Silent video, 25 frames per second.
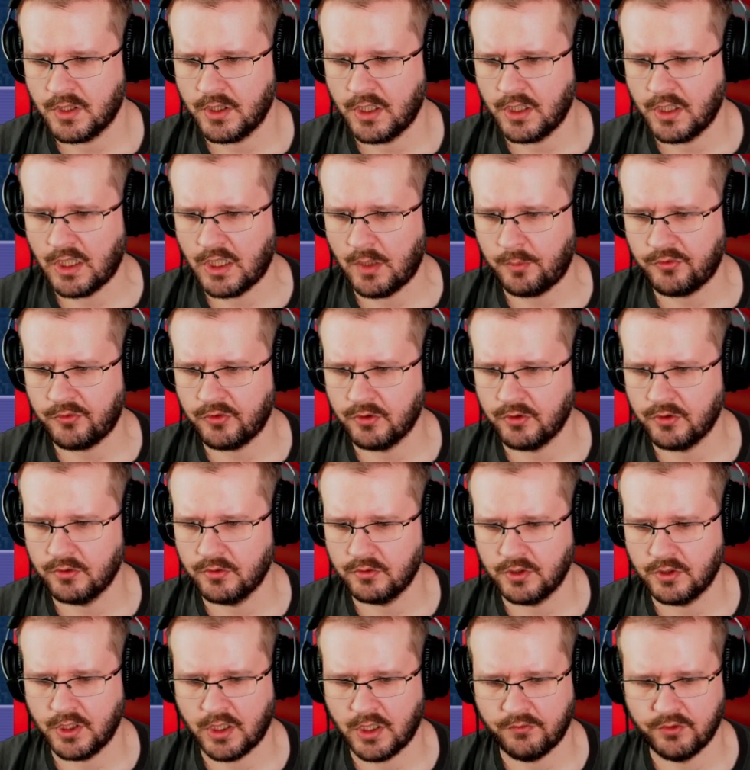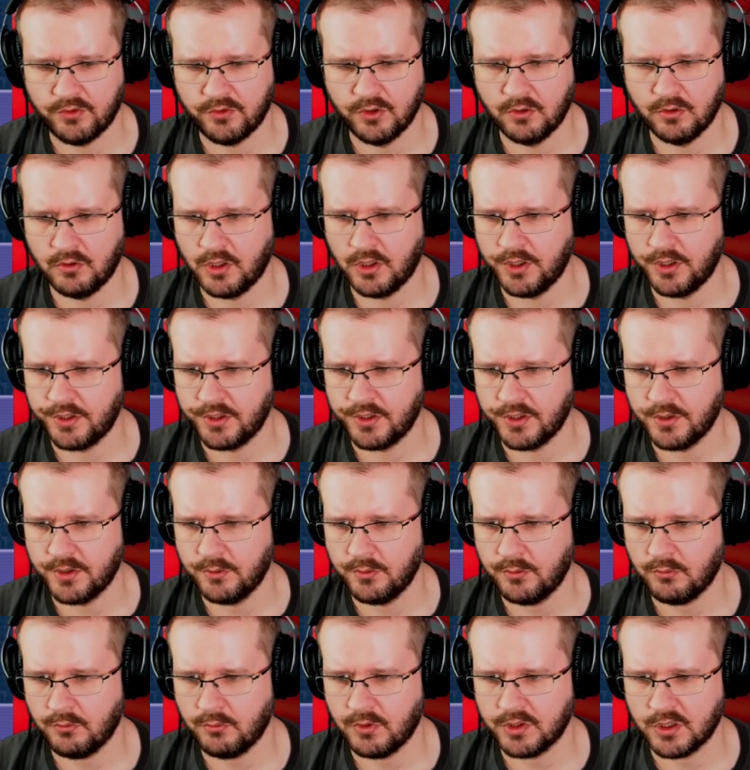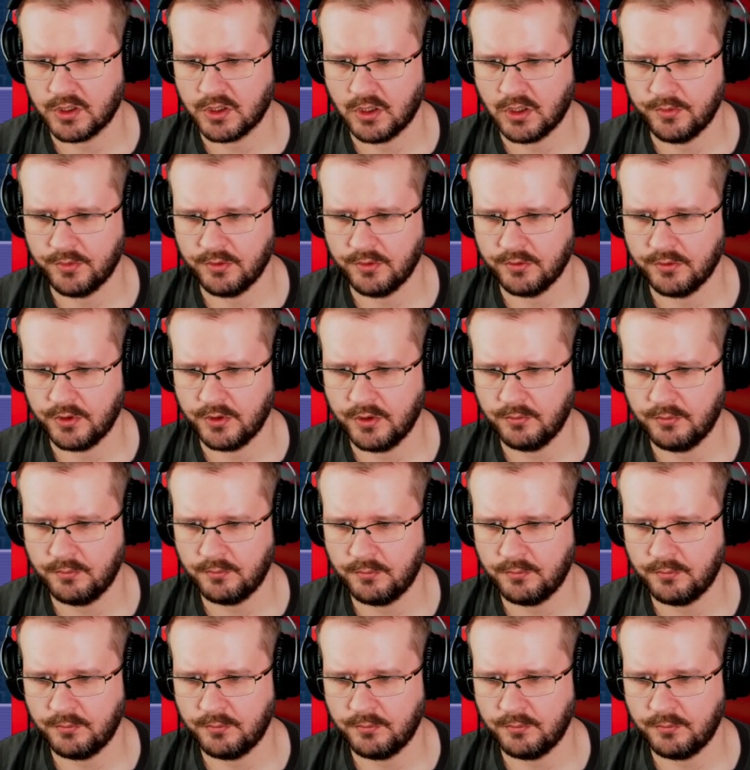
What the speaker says: I absolutely have no idea what I'm doing here.